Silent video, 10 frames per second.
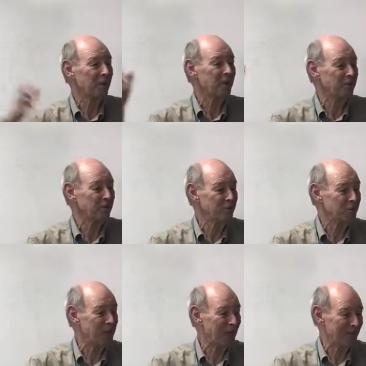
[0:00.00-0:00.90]
by a
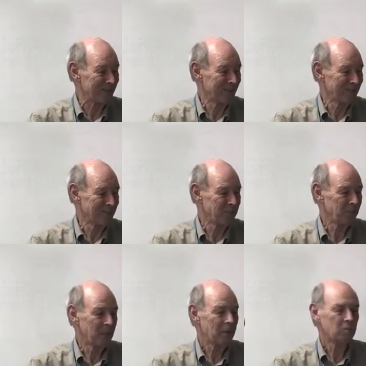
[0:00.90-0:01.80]
huge debt
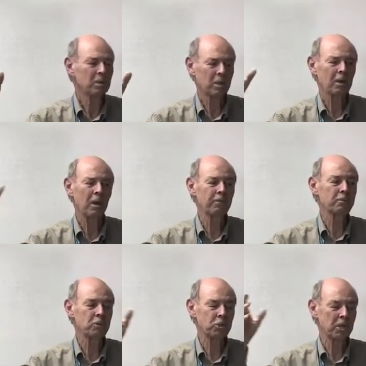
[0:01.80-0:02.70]
when a
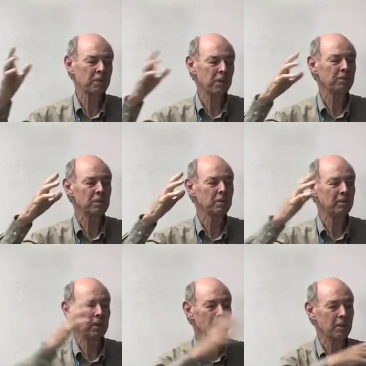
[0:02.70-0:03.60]
conference had given
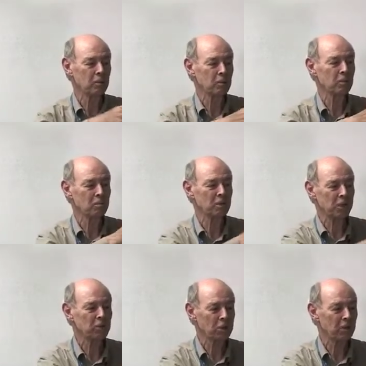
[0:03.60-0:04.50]
them a loan when
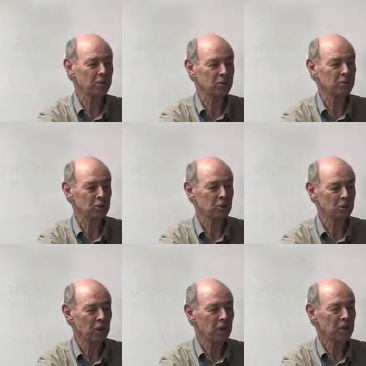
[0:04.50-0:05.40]
they started the
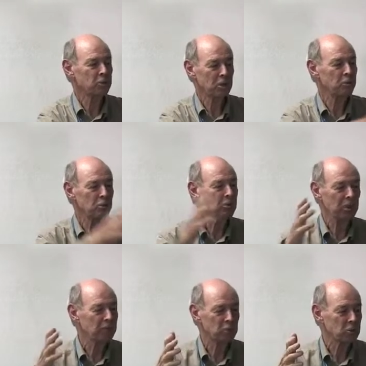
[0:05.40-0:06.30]
church and said, You don't
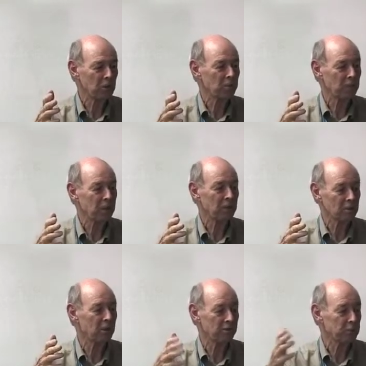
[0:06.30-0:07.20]
have to start paying it
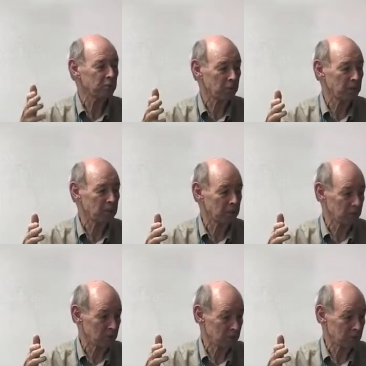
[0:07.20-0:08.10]
off for 20
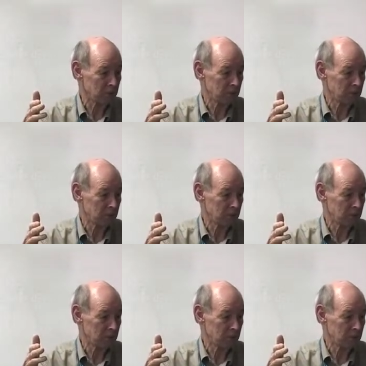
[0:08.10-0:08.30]
years.